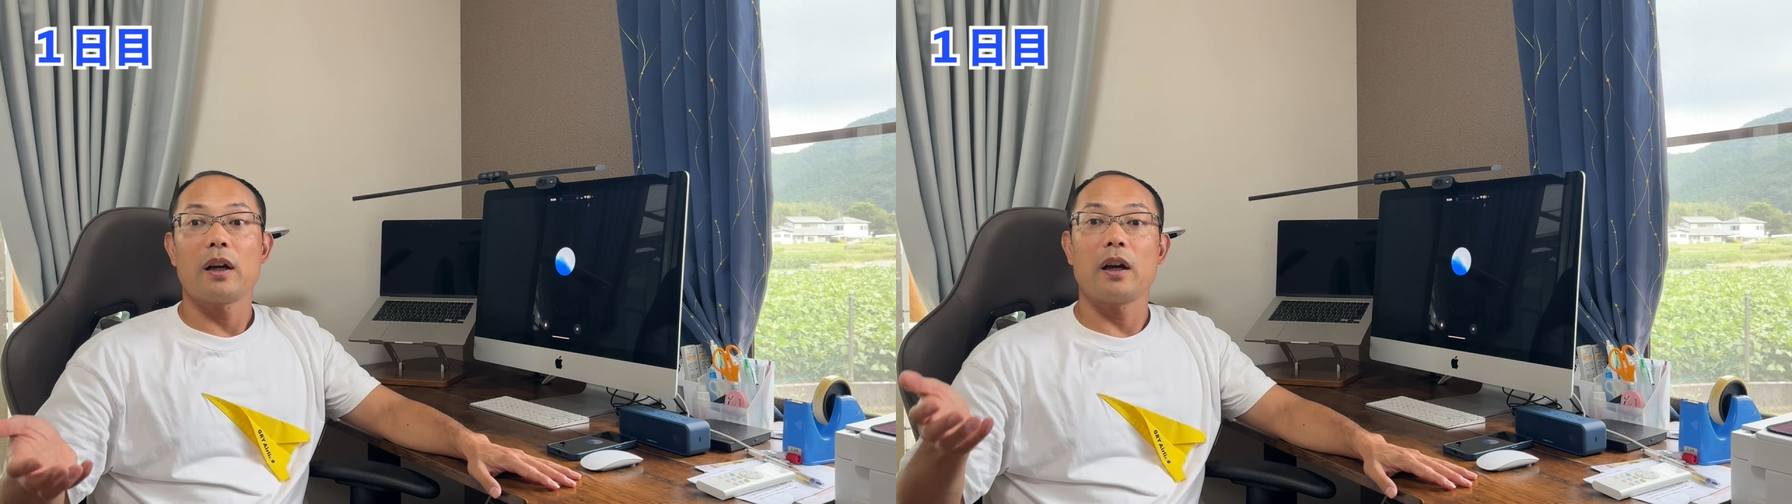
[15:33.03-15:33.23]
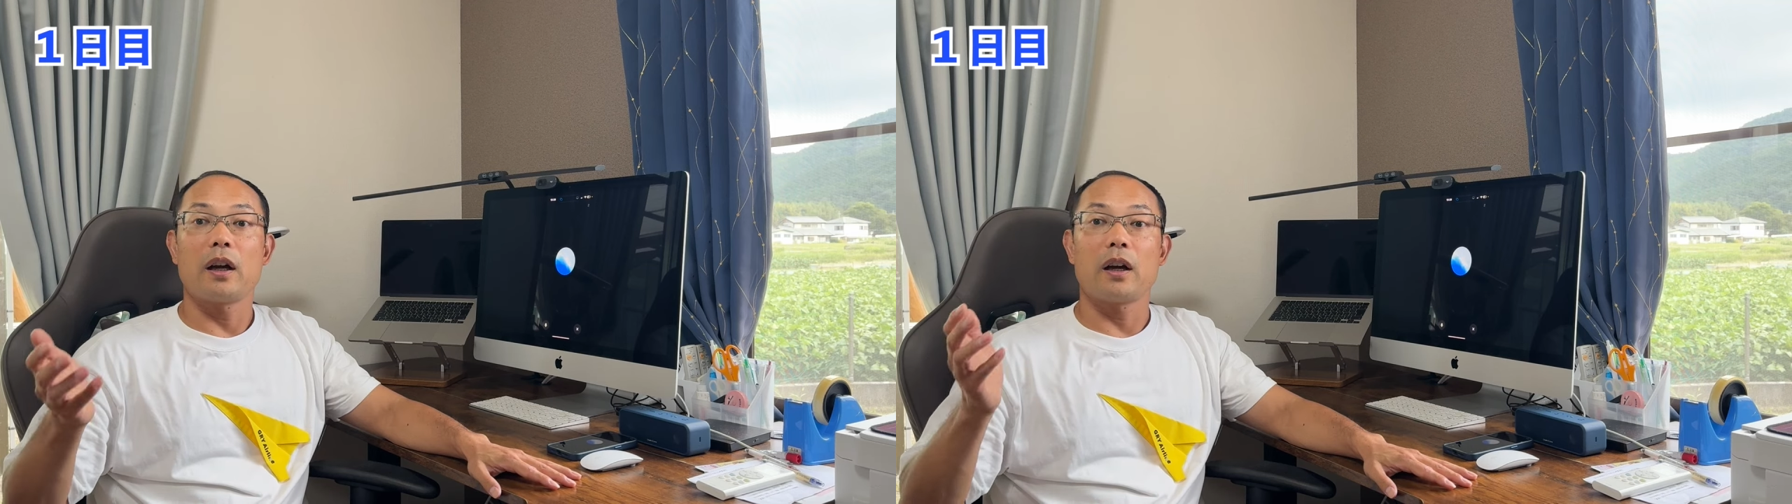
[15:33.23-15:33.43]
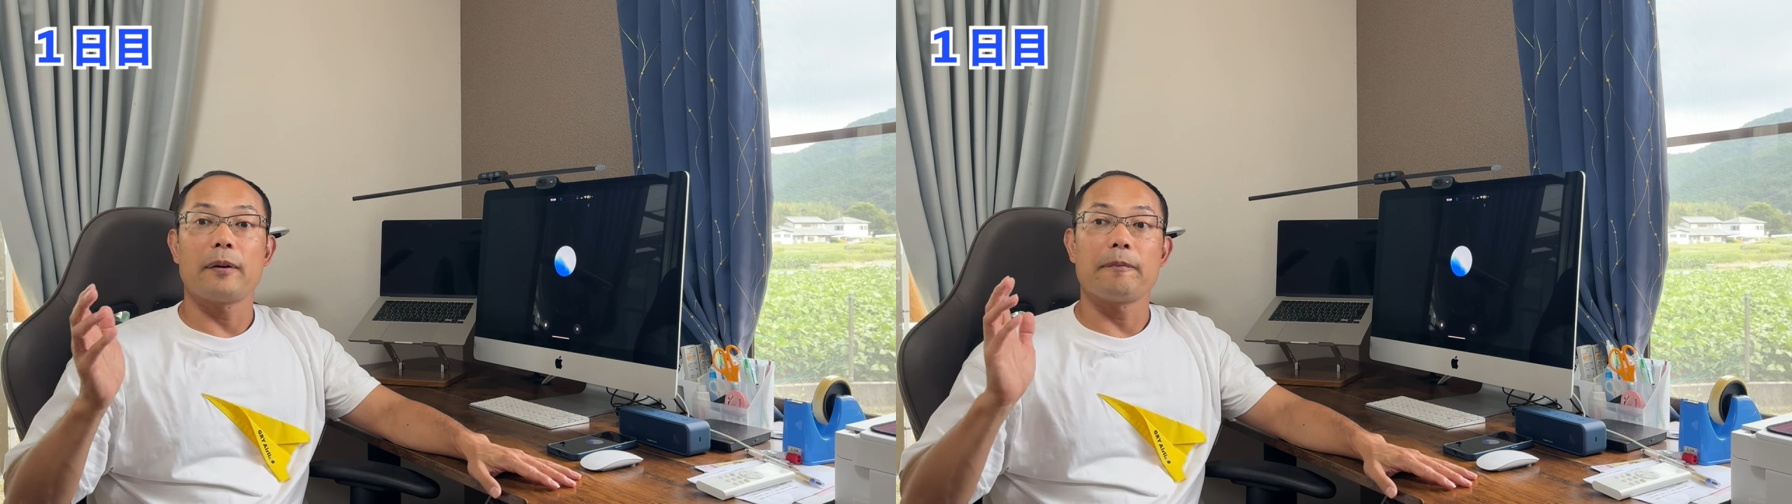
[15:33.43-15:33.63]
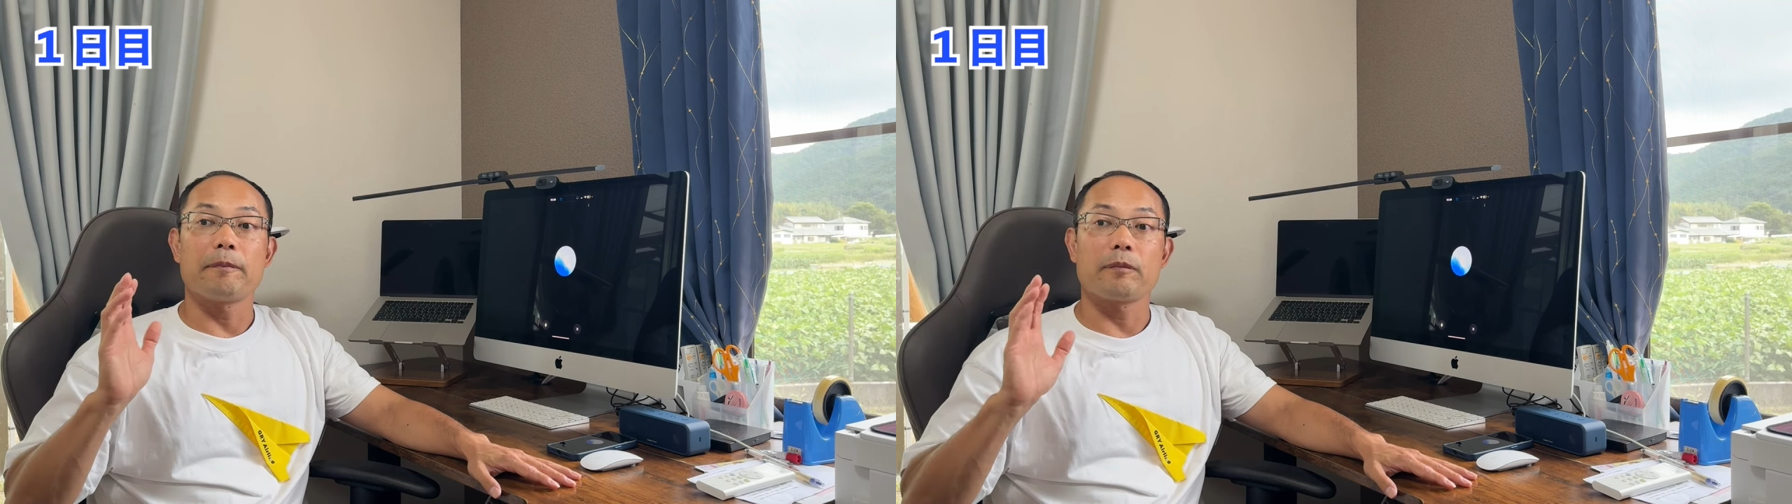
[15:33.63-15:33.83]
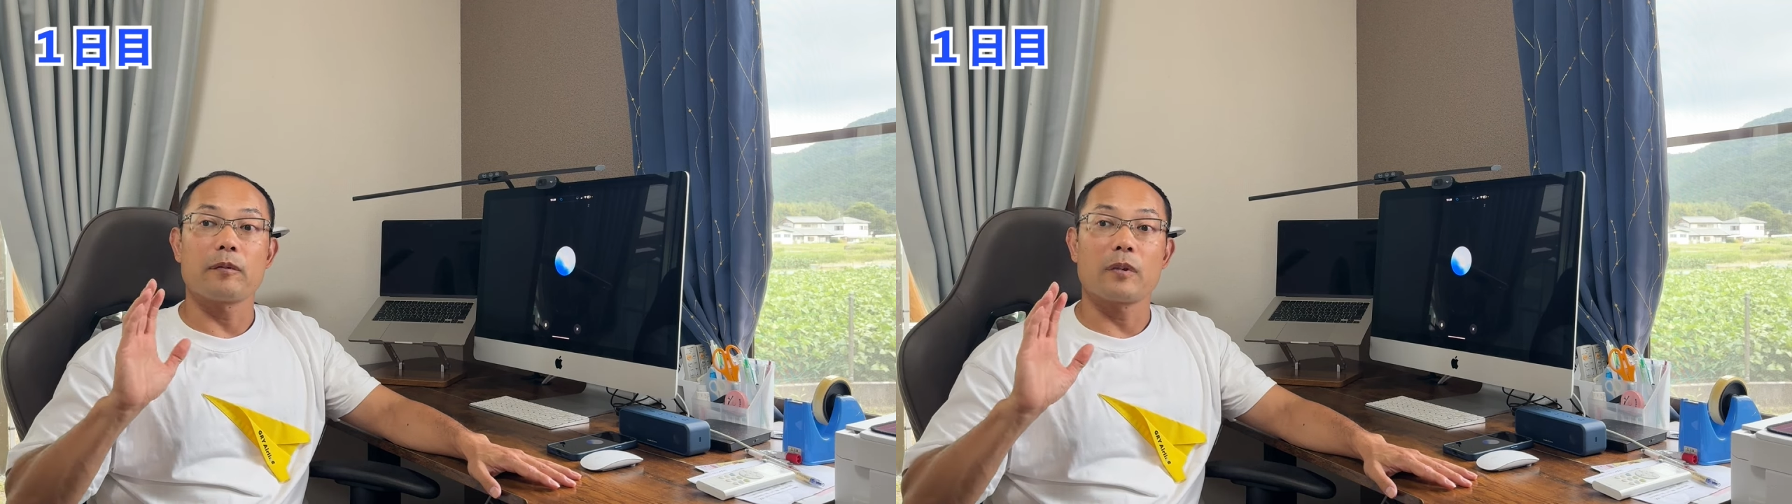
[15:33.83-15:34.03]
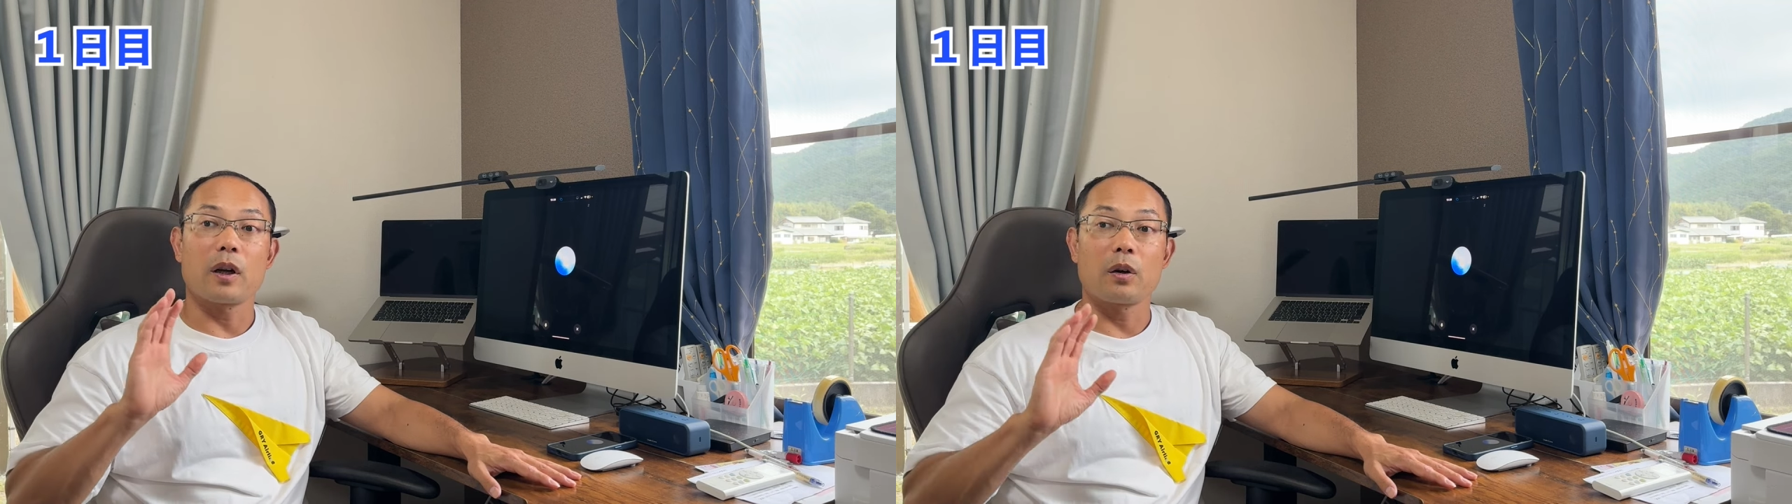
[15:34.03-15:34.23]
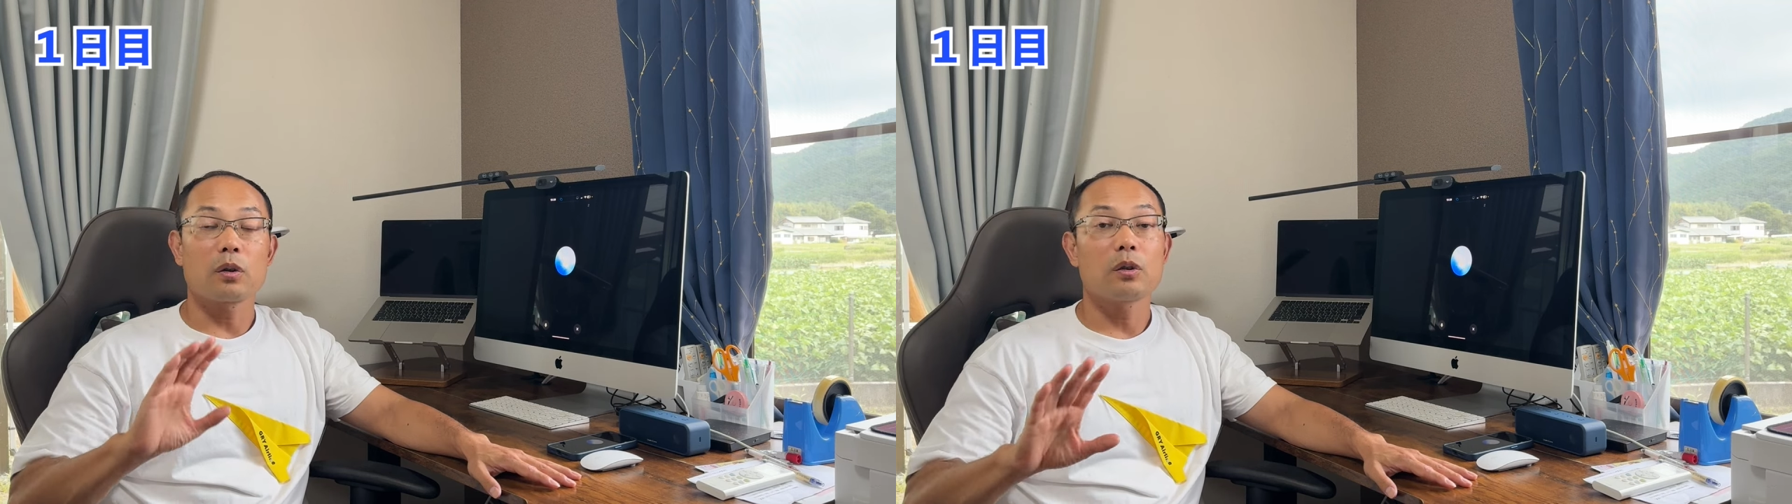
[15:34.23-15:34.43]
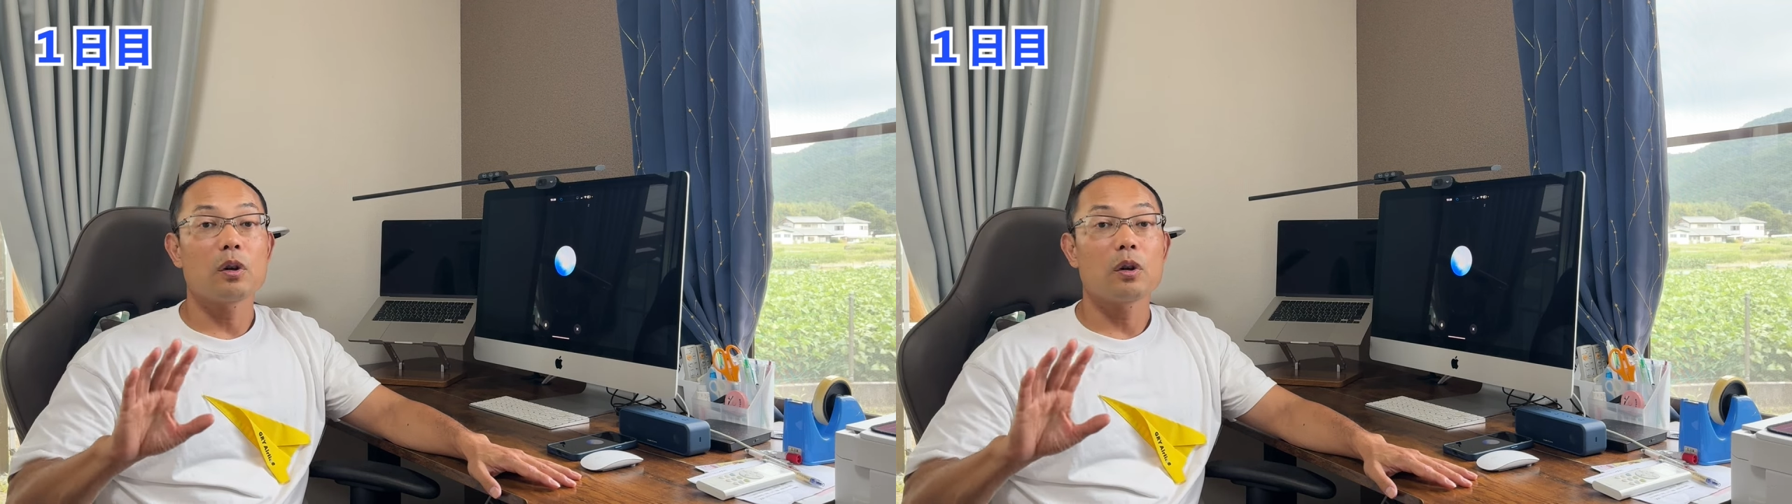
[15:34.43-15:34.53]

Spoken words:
a lot